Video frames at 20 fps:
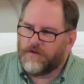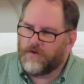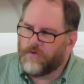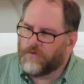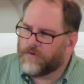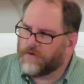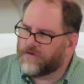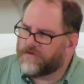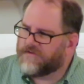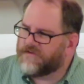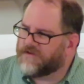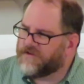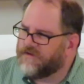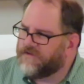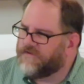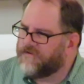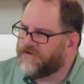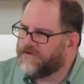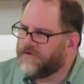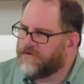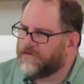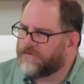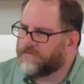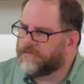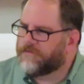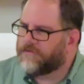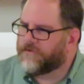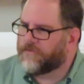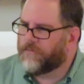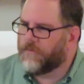in order to continue
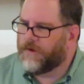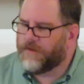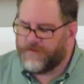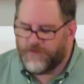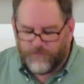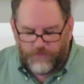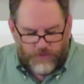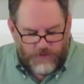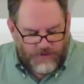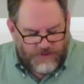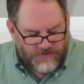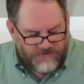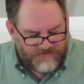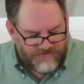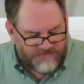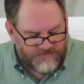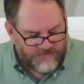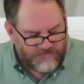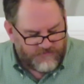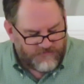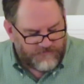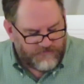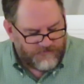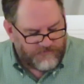to run the race.